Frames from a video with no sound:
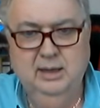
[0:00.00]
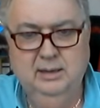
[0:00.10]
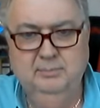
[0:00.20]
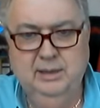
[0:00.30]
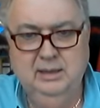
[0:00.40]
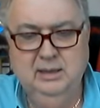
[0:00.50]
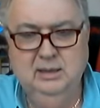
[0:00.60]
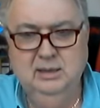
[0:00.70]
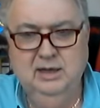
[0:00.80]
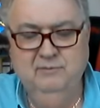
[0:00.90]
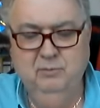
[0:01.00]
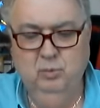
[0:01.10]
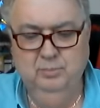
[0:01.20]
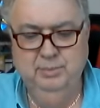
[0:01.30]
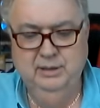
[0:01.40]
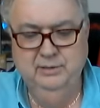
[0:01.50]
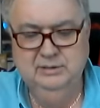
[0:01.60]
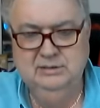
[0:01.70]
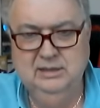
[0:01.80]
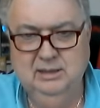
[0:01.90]
and make everyone pay the
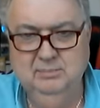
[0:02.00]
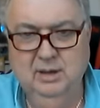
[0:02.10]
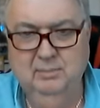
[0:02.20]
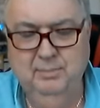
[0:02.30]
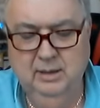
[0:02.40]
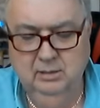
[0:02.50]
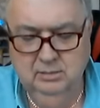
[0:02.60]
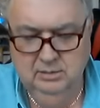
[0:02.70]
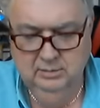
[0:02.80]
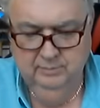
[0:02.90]
same amount.